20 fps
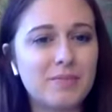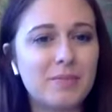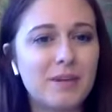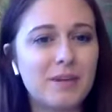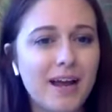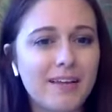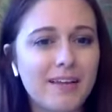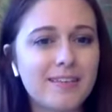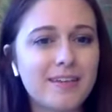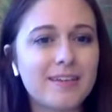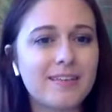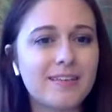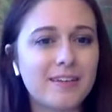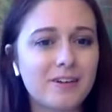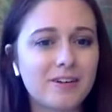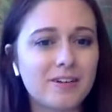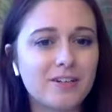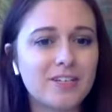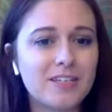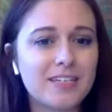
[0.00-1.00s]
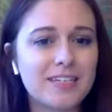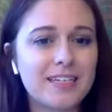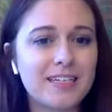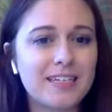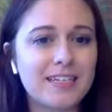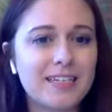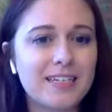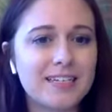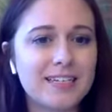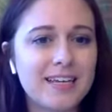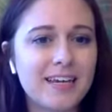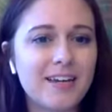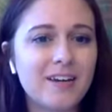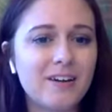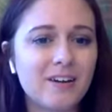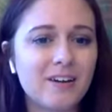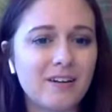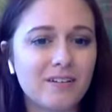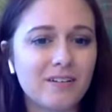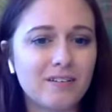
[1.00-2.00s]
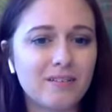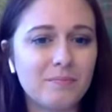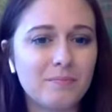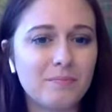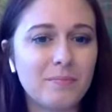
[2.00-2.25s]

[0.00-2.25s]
but I think the urgency is here